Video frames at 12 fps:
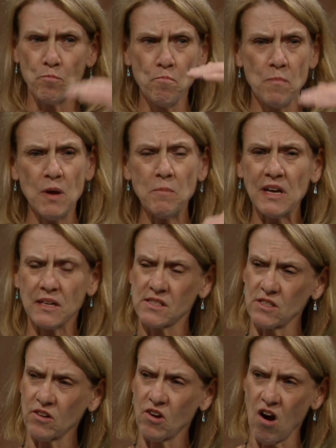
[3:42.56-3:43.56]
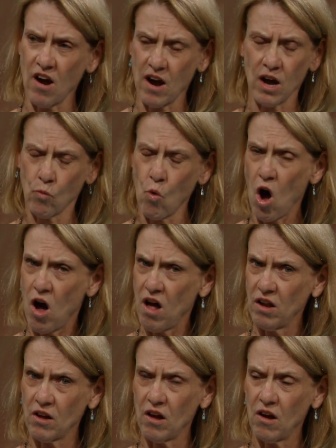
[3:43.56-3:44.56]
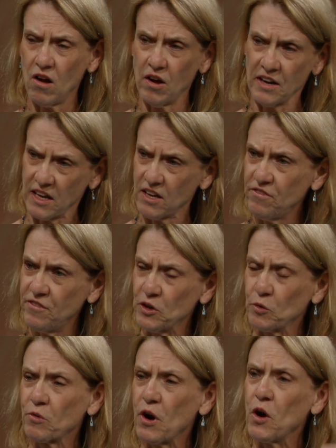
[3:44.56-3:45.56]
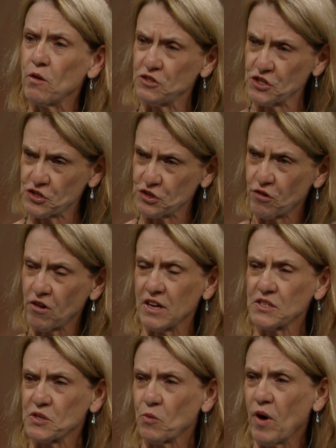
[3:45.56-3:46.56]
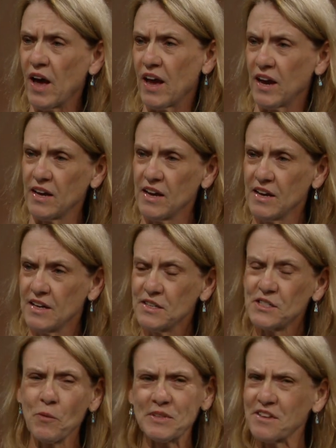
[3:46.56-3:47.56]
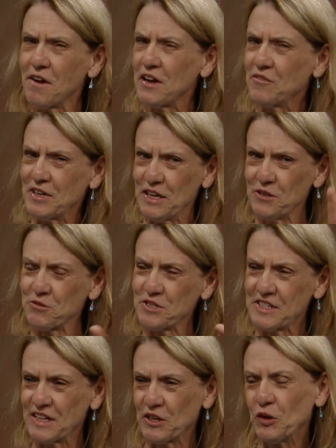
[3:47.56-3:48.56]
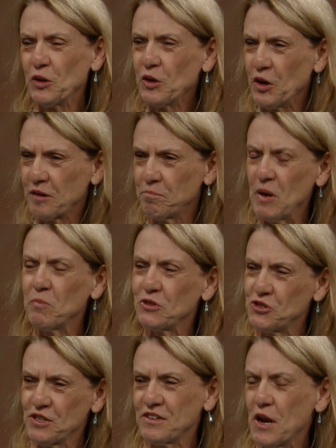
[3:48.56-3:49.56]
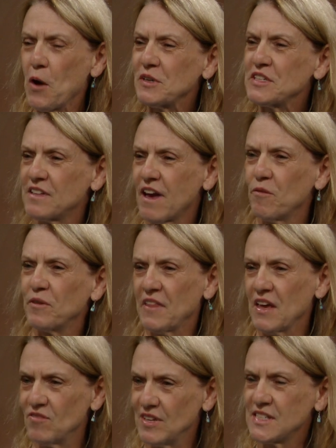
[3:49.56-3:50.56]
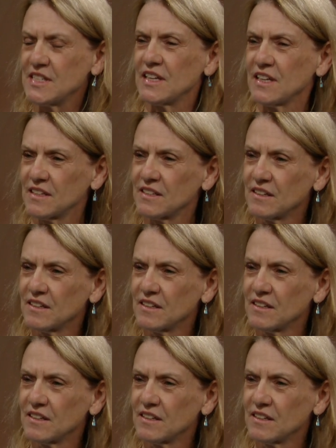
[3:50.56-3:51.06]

mimics a, a wall on Enfield Road, just mm across the way. Yeah. So it's kind of an interesting look. People should notice that when they visit it. Well,